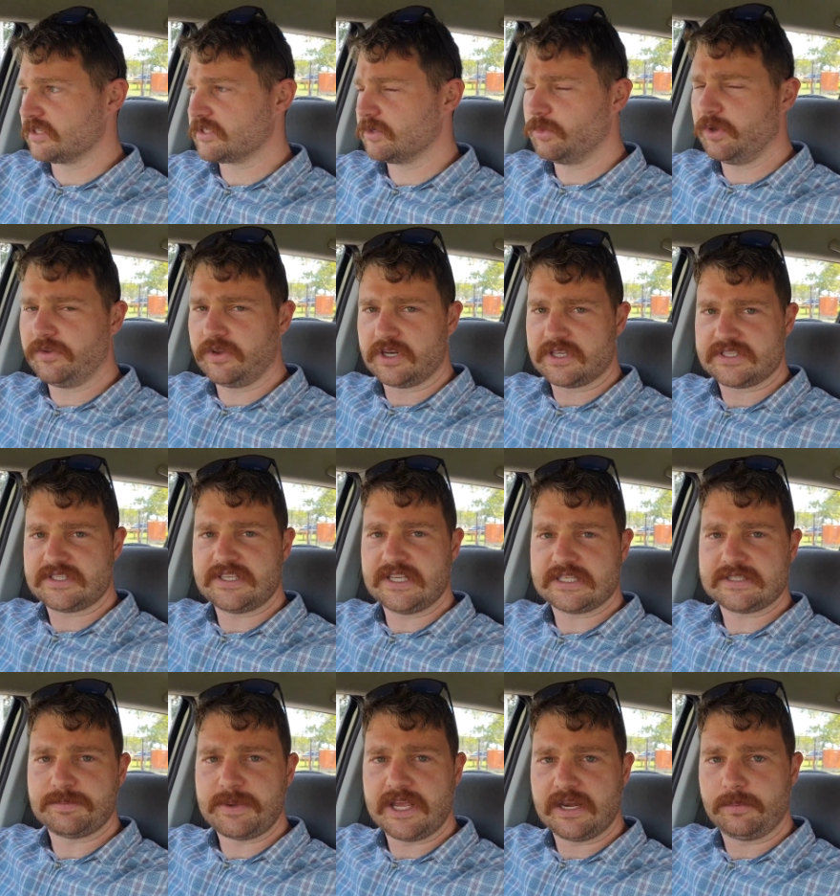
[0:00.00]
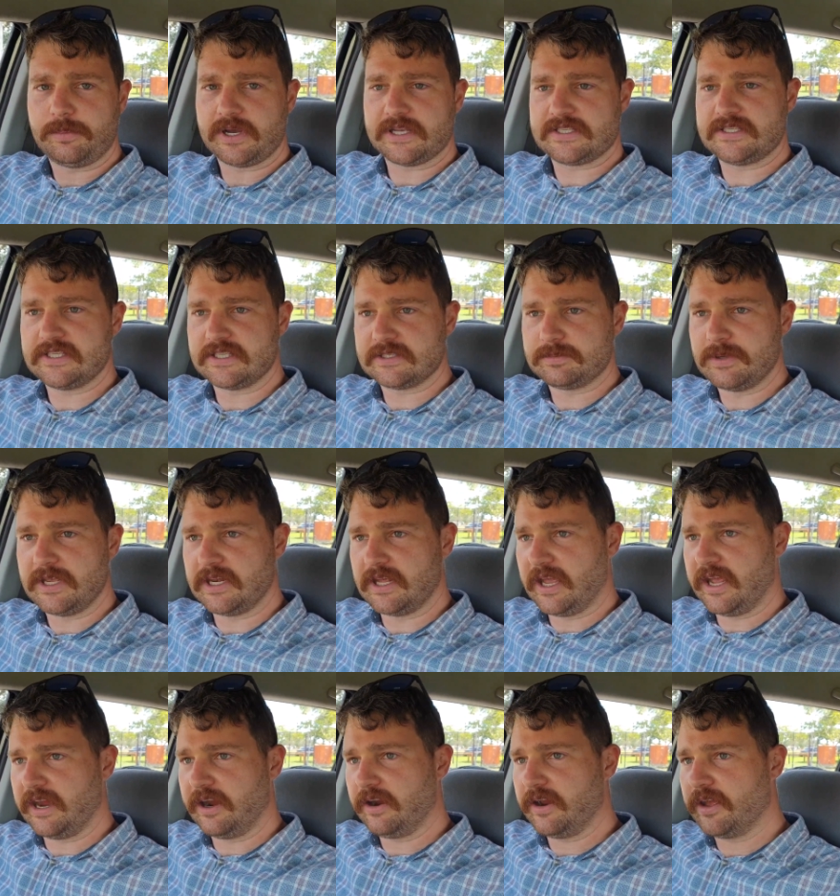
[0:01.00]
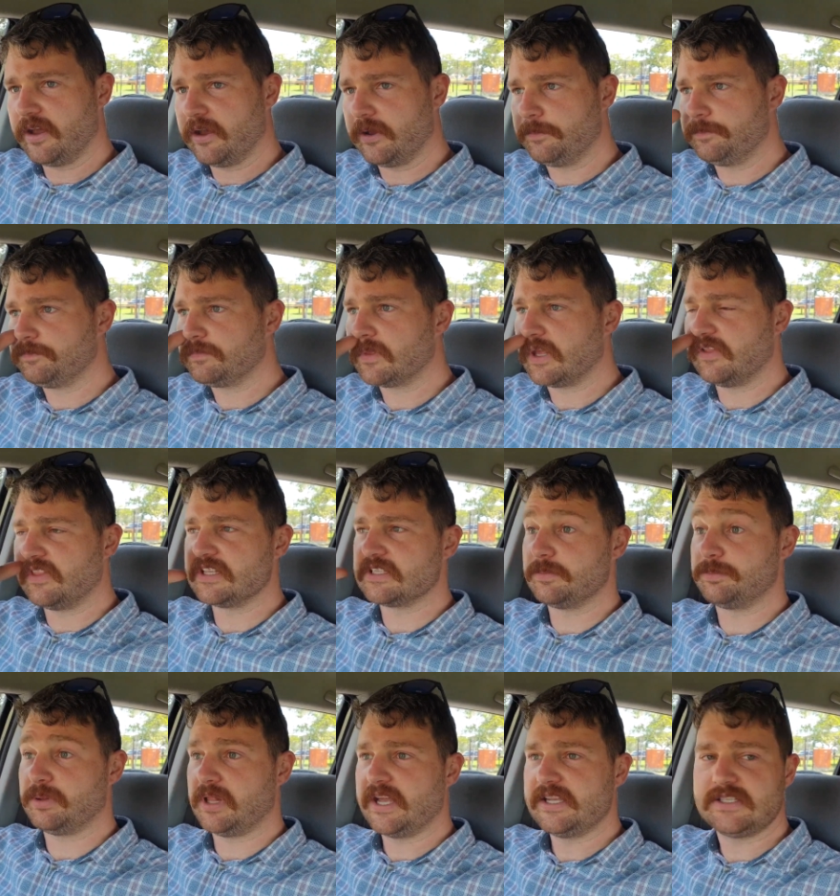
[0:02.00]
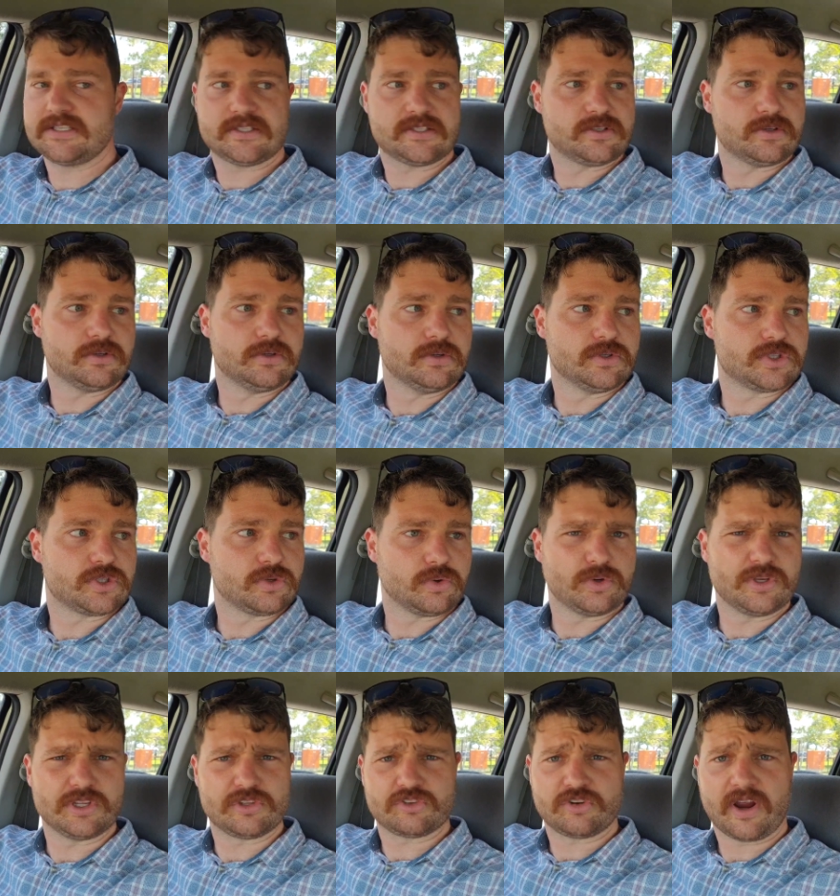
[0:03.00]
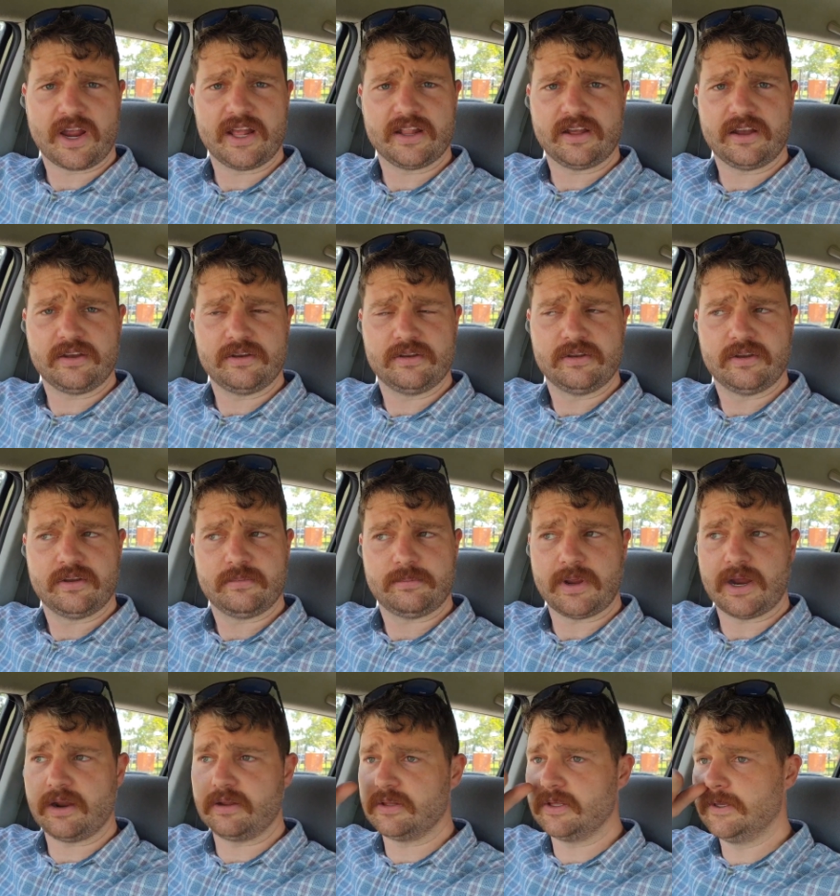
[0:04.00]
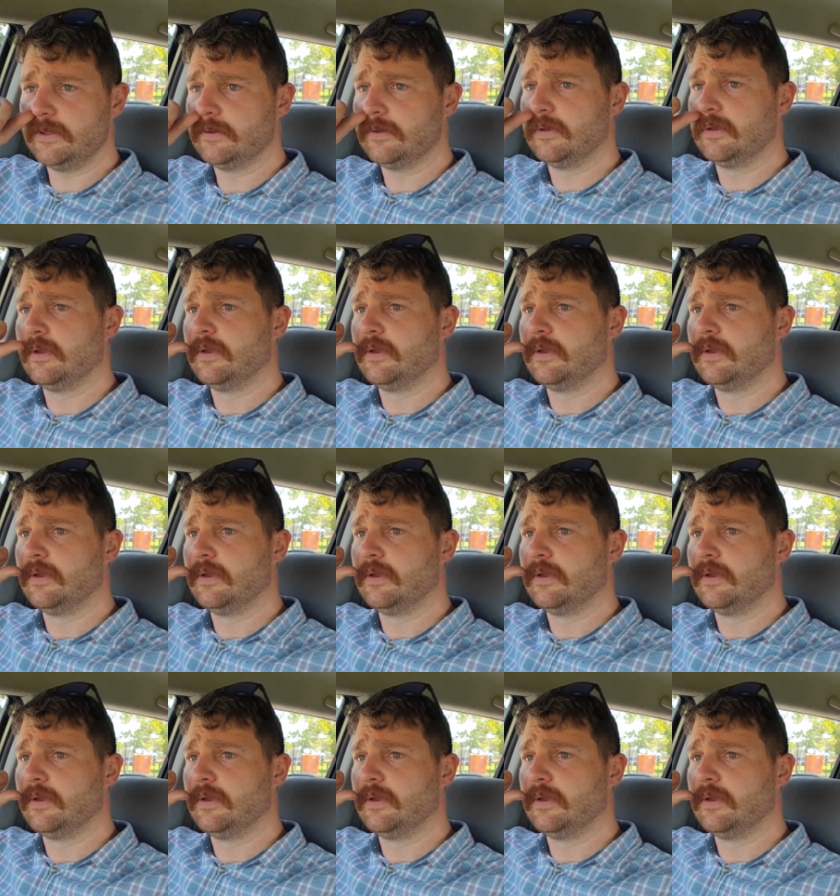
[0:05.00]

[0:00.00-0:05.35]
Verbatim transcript: So we've got a six meter by six meter area and there's a place to store your trailer apparently.